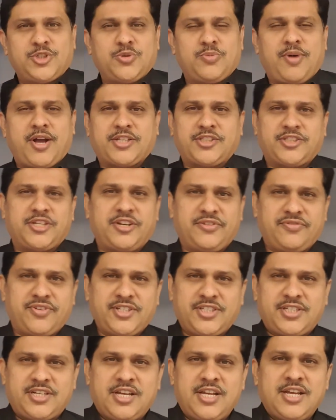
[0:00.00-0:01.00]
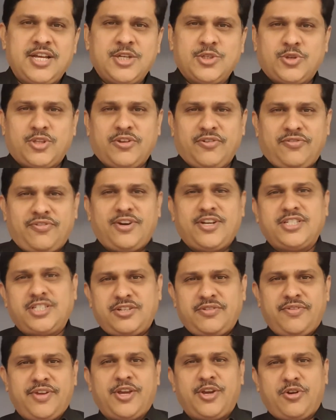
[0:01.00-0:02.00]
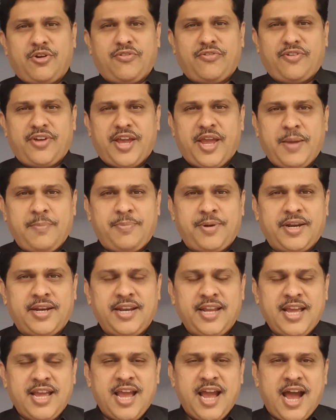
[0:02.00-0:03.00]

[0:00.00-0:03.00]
to March 31st. So the first week of April,